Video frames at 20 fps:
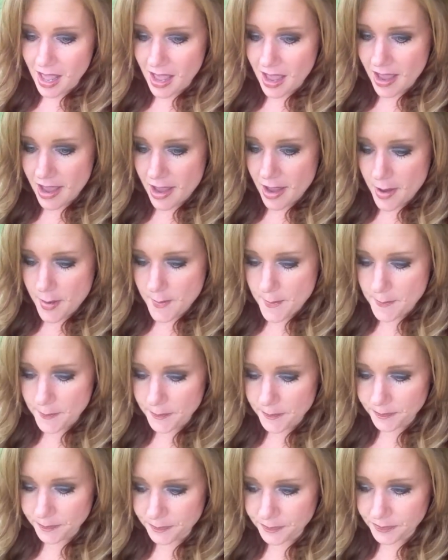
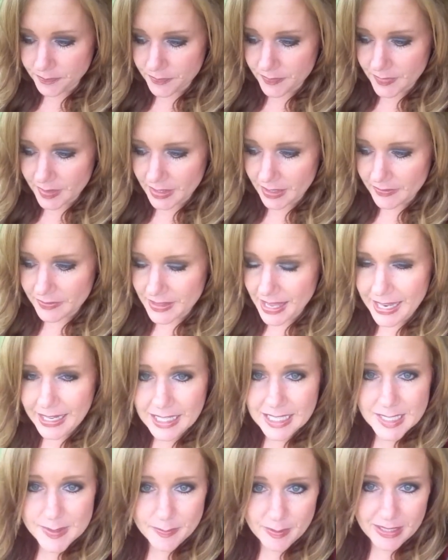that
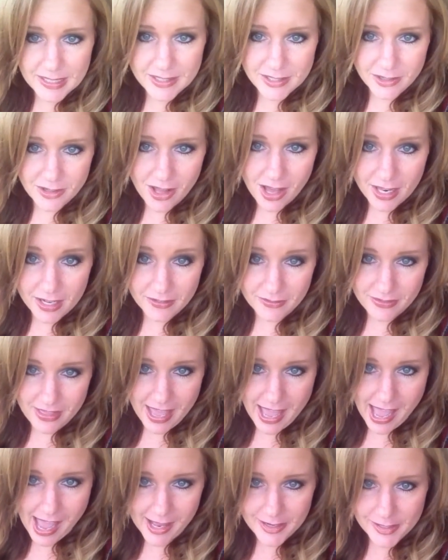explains a lot of
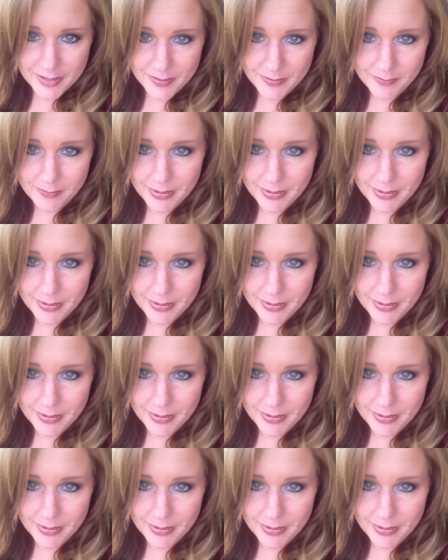that.